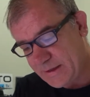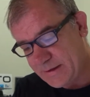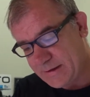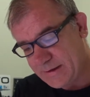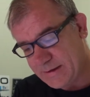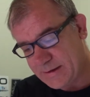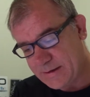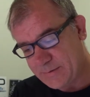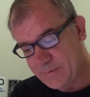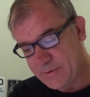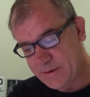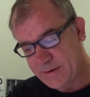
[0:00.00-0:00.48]

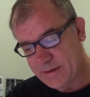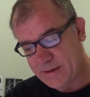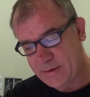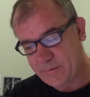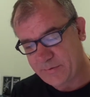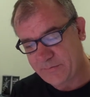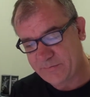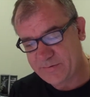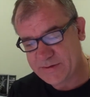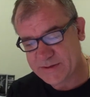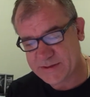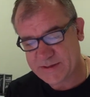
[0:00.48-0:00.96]
I know
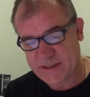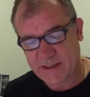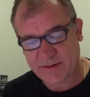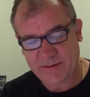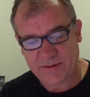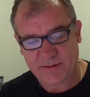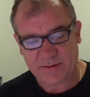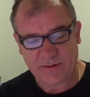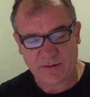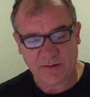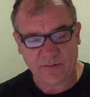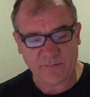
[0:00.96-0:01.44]
we've just had
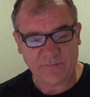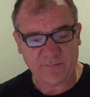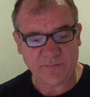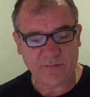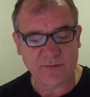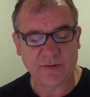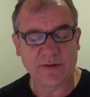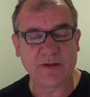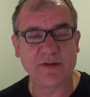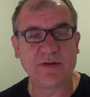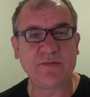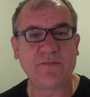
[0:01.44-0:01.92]
the
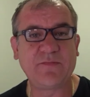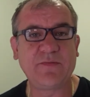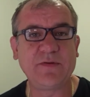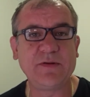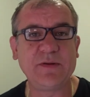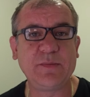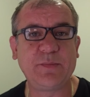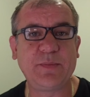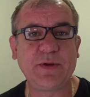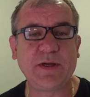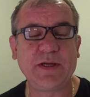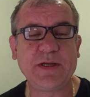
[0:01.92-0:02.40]
typhoon in the
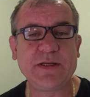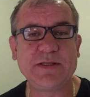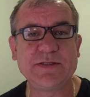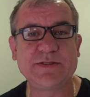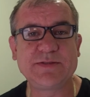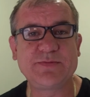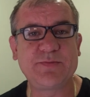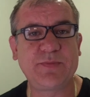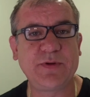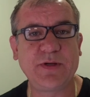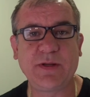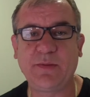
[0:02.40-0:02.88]

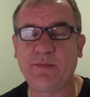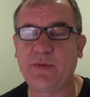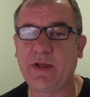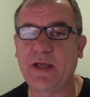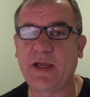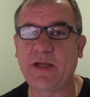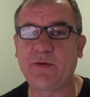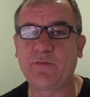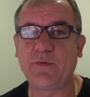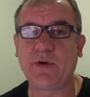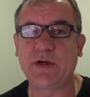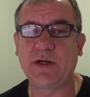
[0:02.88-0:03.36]
Philippines. Pretty
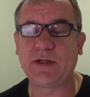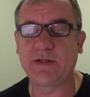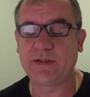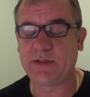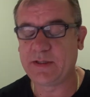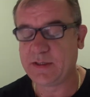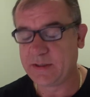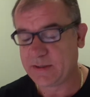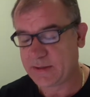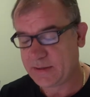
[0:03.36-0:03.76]
bad one.